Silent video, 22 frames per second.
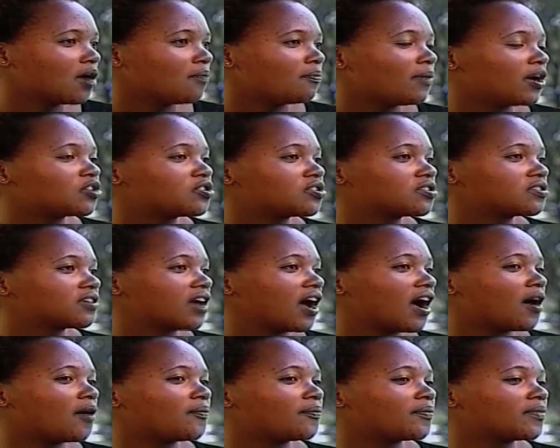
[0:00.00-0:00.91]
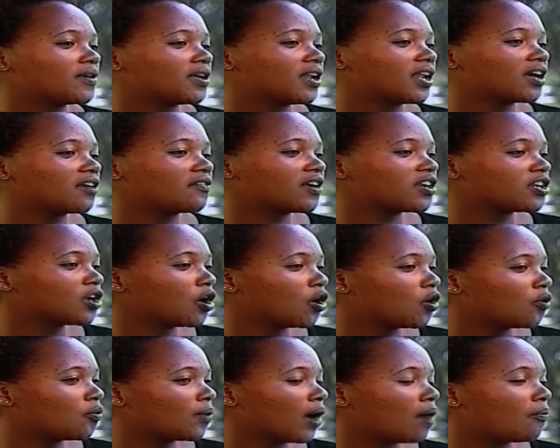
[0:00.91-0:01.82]
But like right
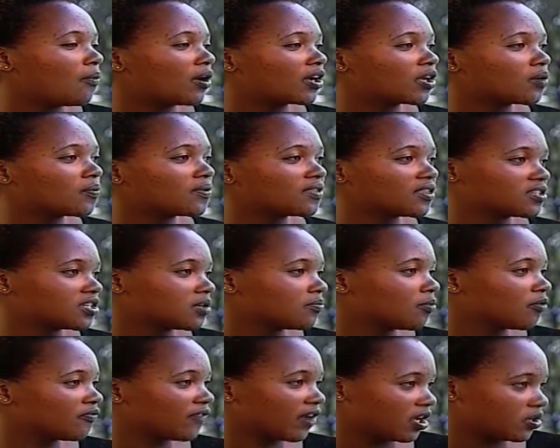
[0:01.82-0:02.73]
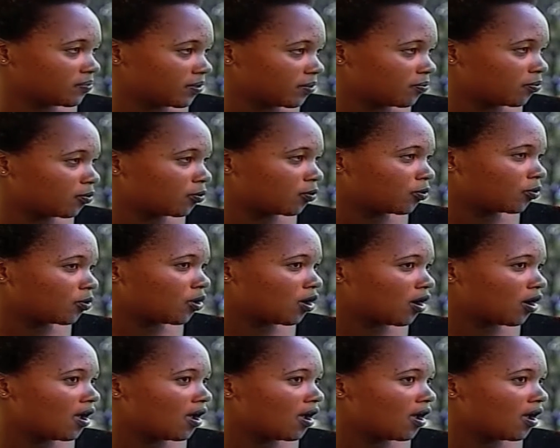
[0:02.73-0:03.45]
now, I'm working with a team of 8 people,